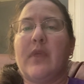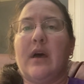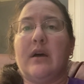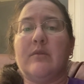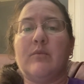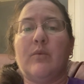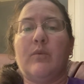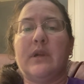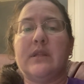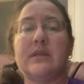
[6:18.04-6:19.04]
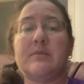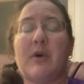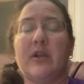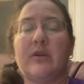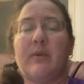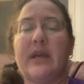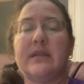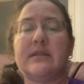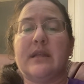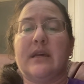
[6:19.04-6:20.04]
Um, one of the smaller
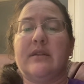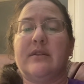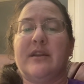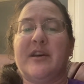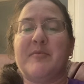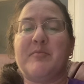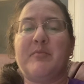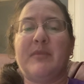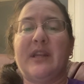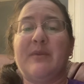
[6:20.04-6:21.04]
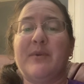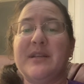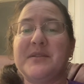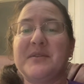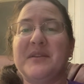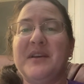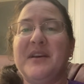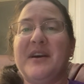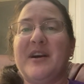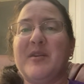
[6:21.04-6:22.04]
ways that um, money was
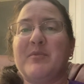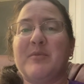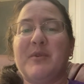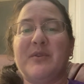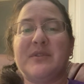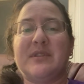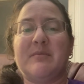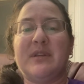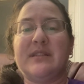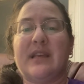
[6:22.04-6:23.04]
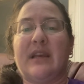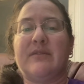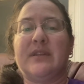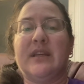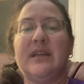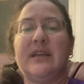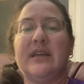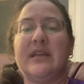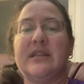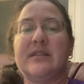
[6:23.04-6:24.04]
uh, proposed to be saved
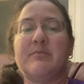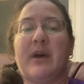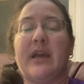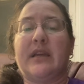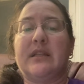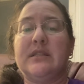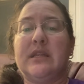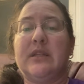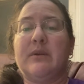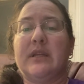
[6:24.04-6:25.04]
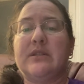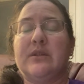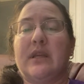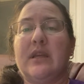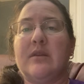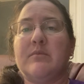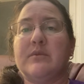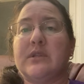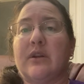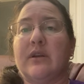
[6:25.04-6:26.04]
is by continuing to keep
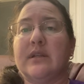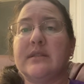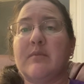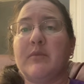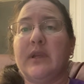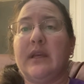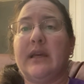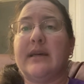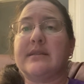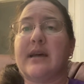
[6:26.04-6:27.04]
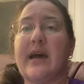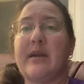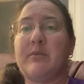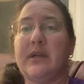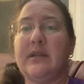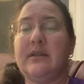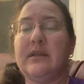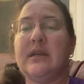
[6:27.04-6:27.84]
General Assembly as a hybrid.